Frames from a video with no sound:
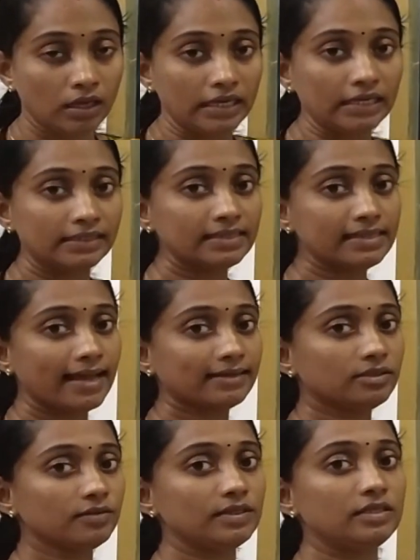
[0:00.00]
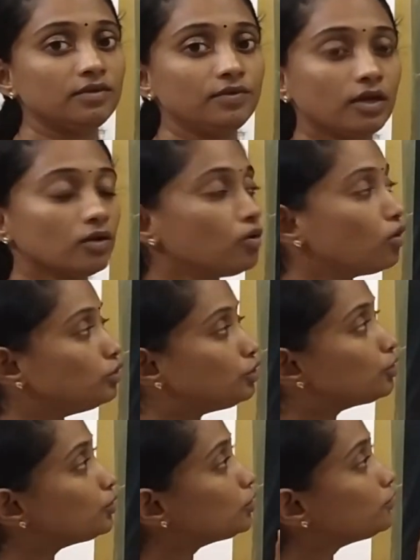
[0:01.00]
In this activity, we are going to
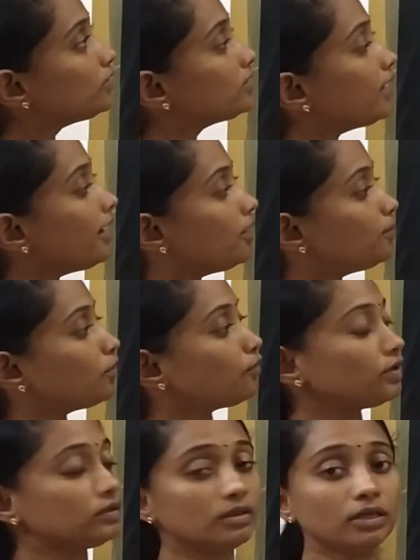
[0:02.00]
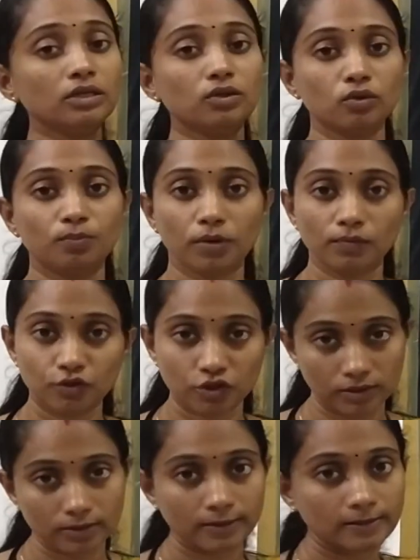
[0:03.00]
do with the help of a 3 group of
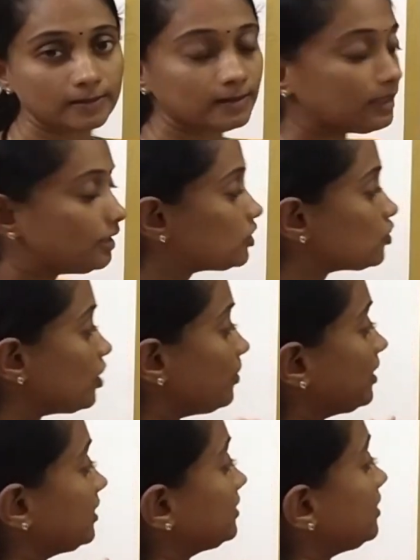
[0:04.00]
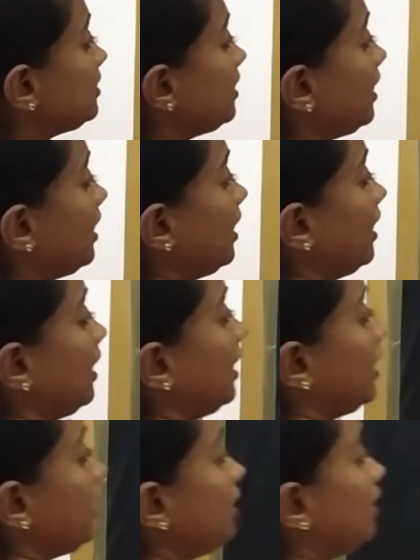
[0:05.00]
children. It is named as
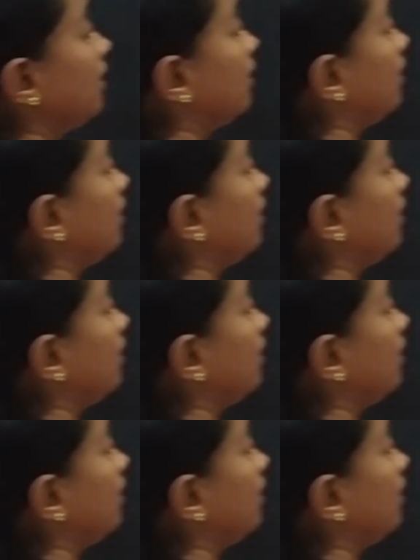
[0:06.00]
A,